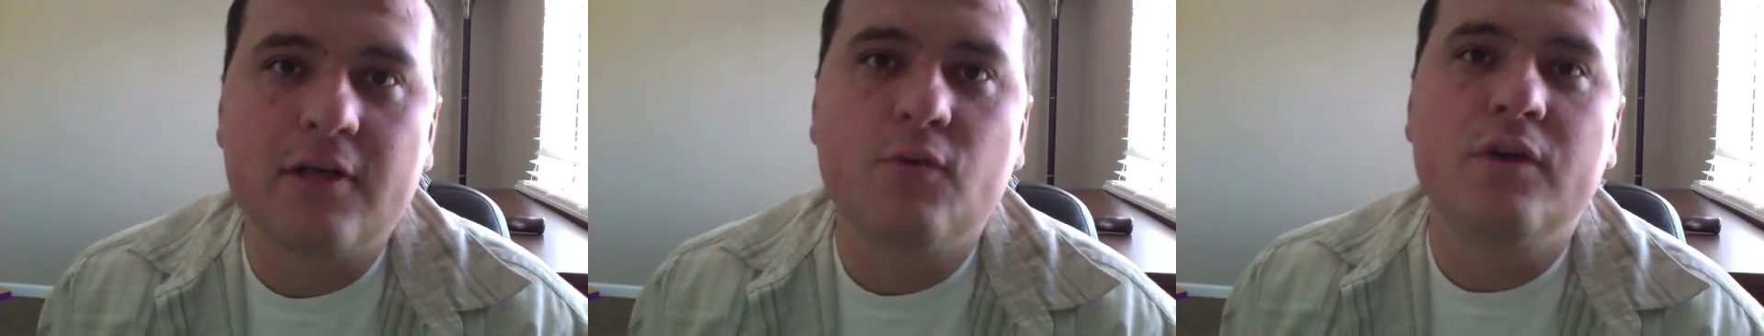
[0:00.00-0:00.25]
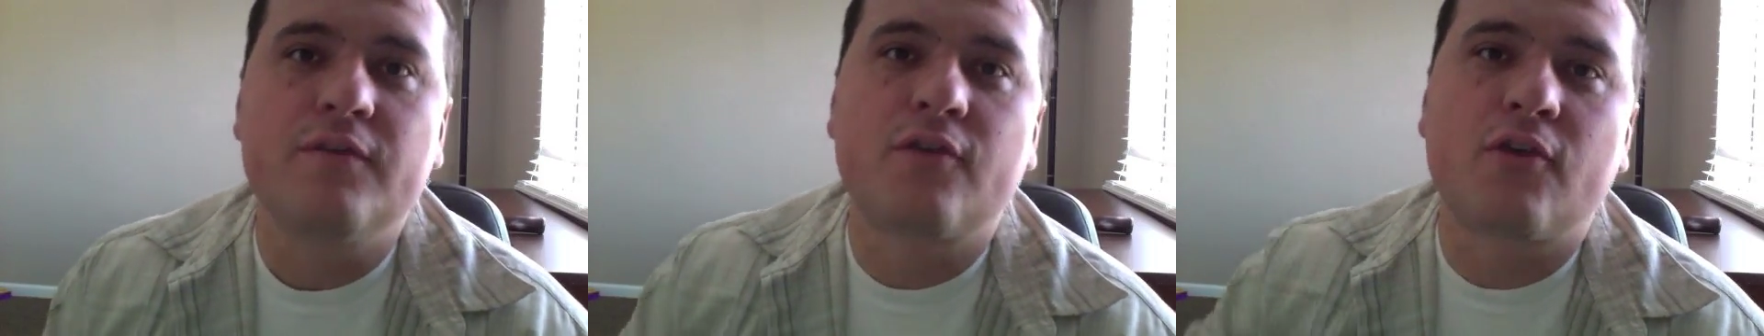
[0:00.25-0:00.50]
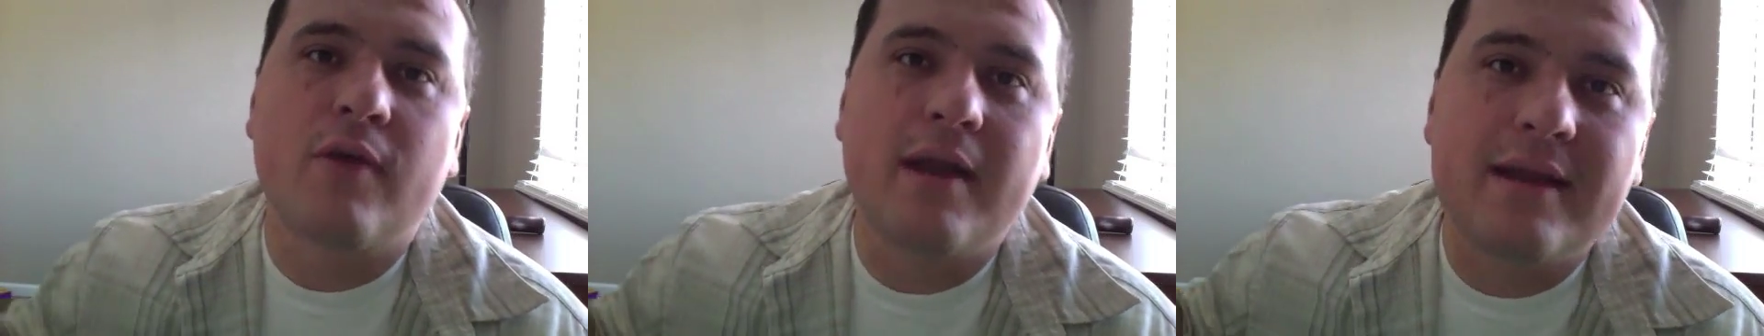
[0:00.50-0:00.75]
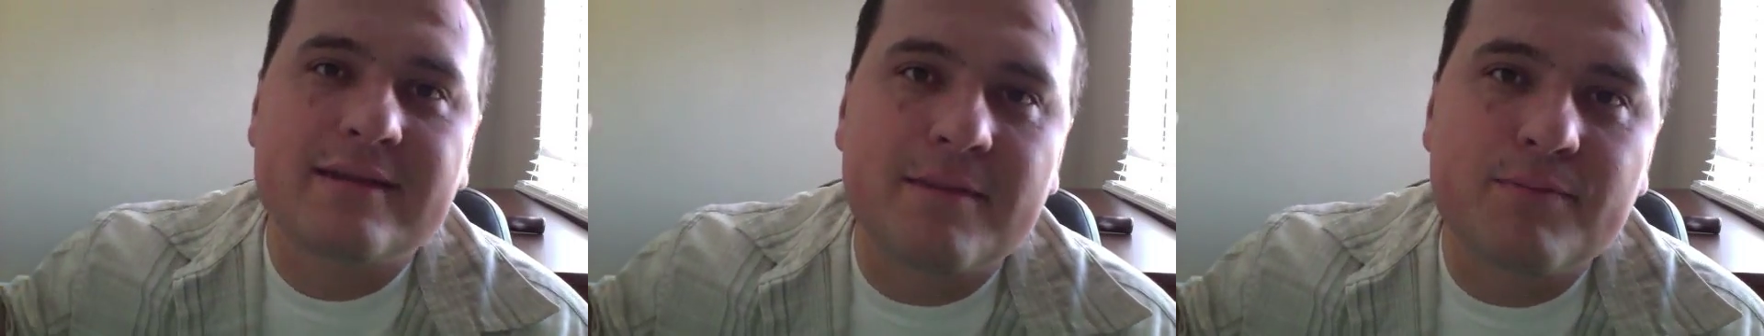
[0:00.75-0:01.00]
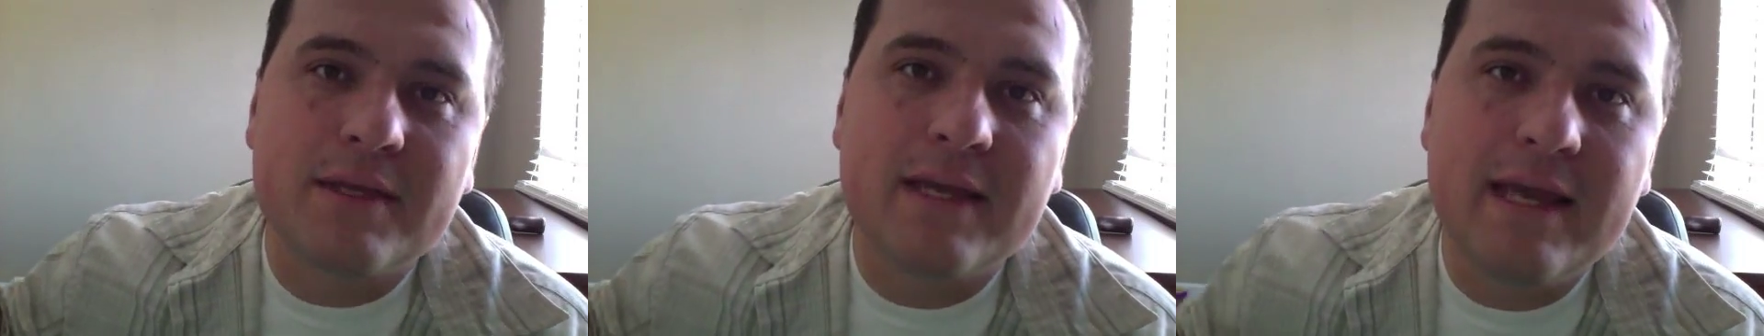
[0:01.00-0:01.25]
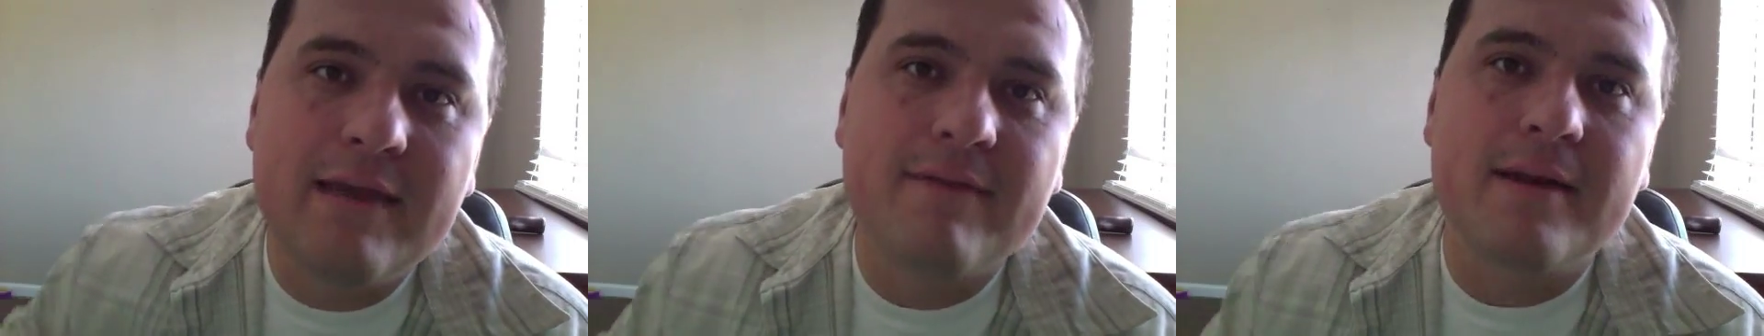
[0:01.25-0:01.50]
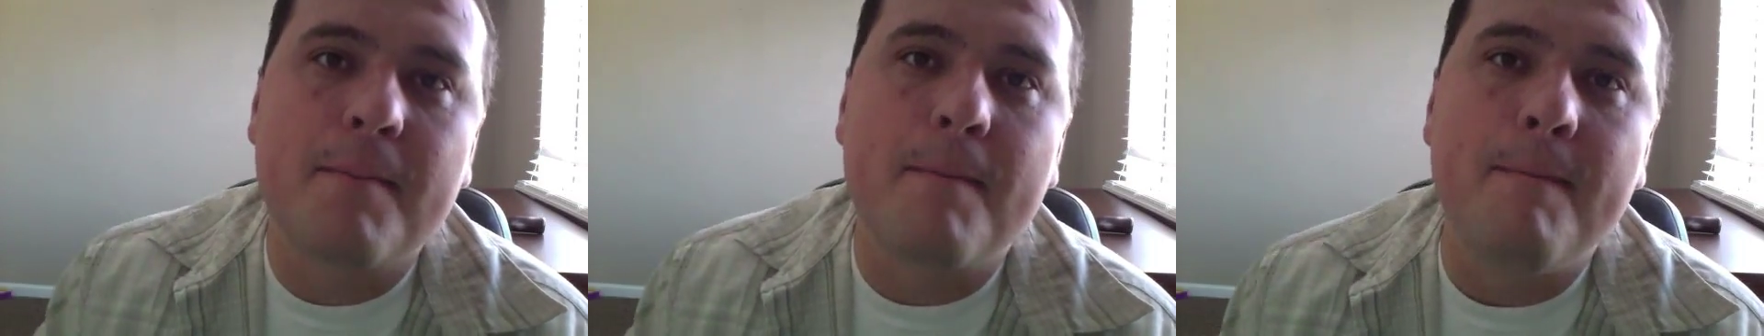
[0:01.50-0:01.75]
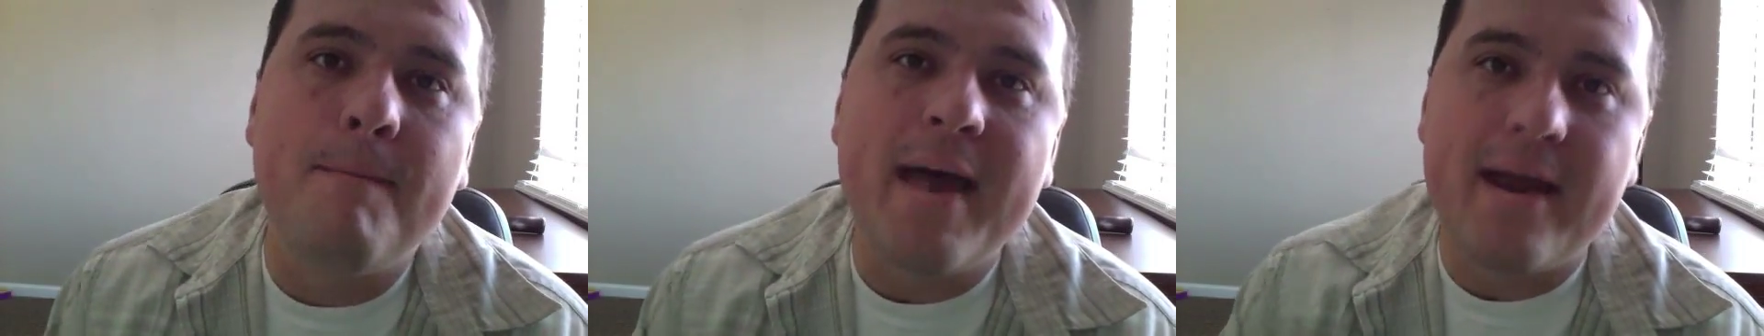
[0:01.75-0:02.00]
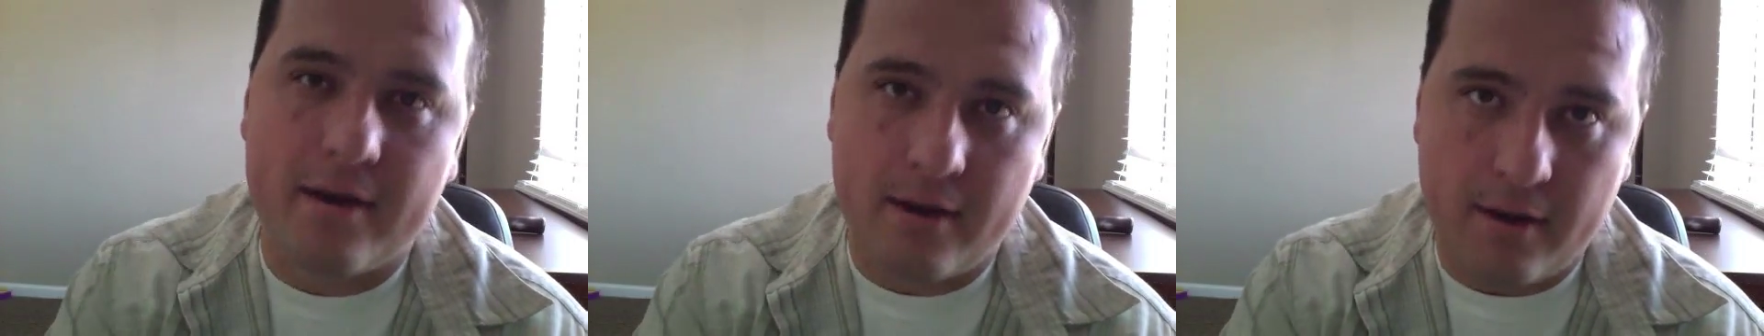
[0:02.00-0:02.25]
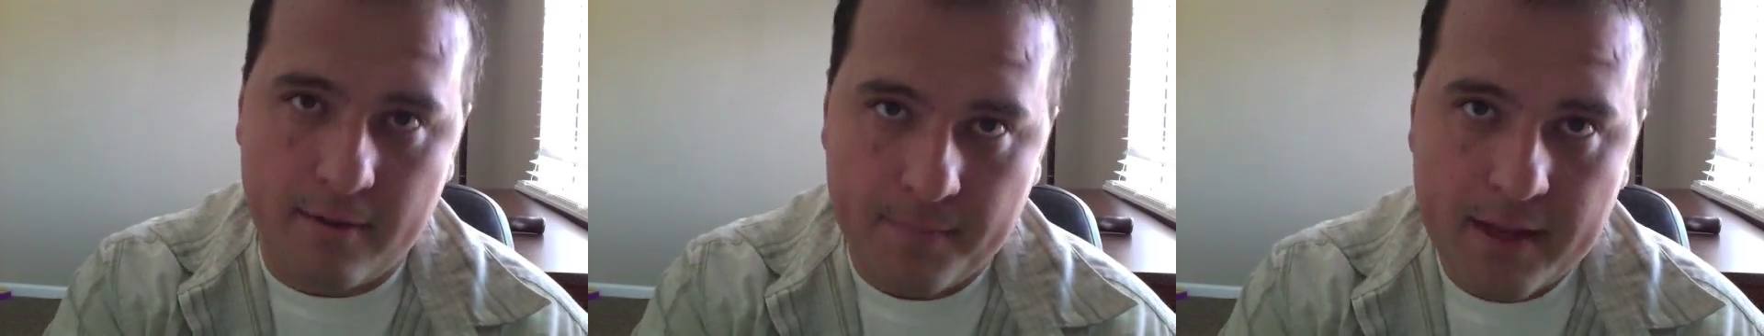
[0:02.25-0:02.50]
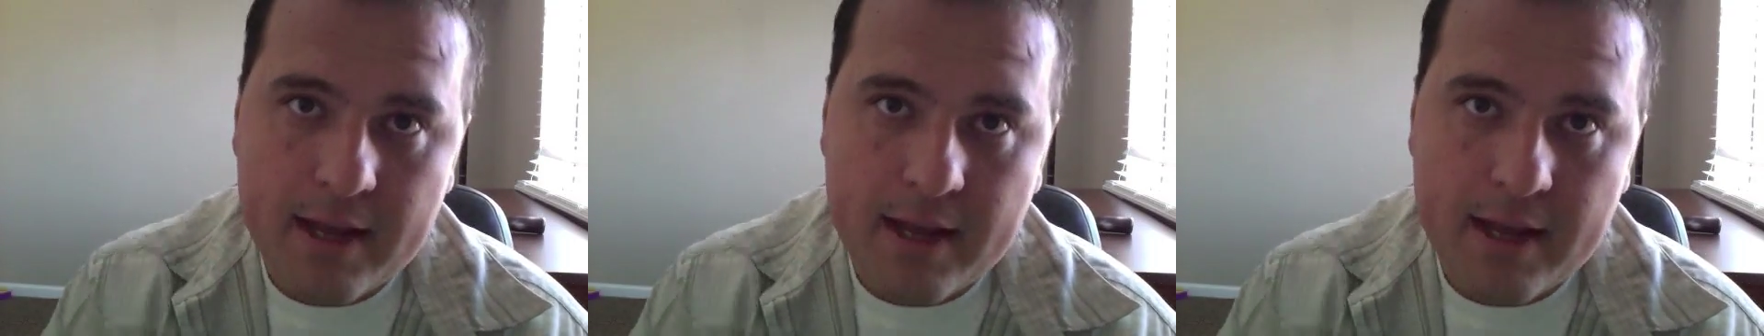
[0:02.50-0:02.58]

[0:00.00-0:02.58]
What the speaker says: that would have created something even better?